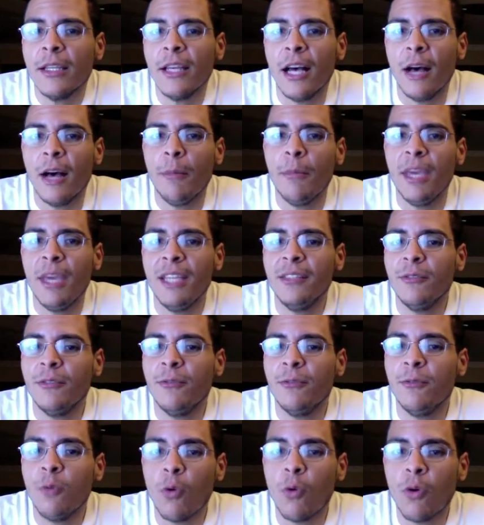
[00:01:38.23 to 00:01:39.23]
I made
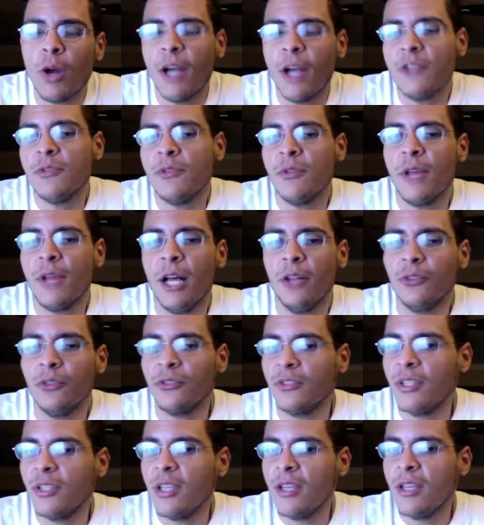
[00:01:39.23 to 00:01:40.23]

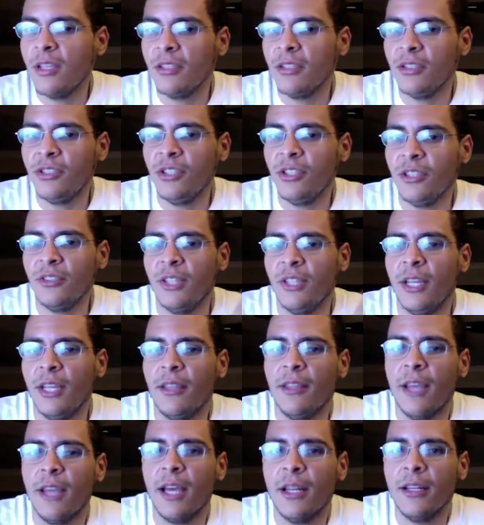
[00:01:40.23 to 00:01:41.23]
$400 just like
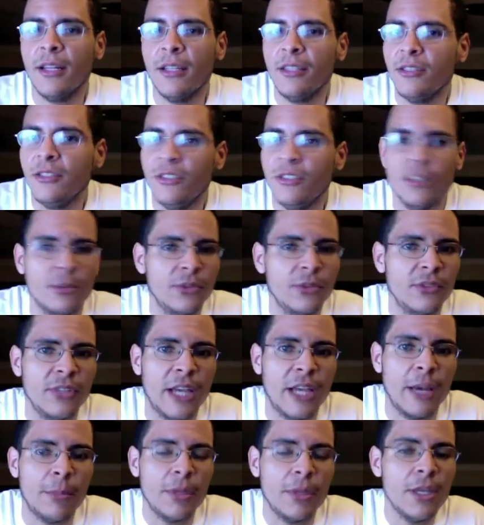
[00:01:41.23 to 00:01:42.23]
that, just a
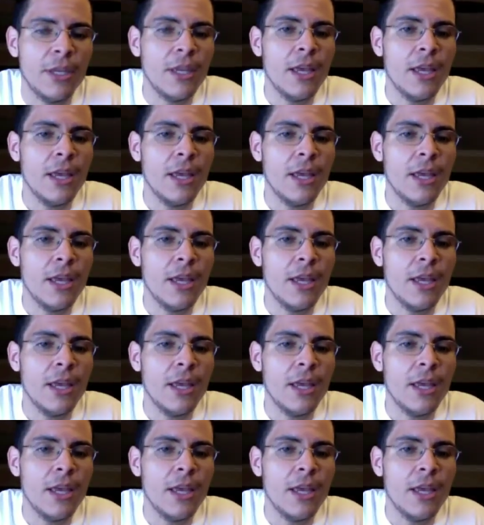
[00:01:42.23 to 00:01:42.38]
snap.